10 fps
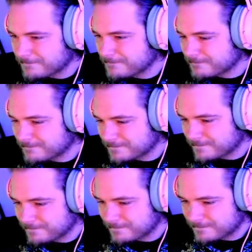
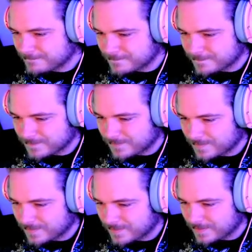
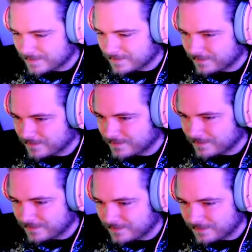[no speech]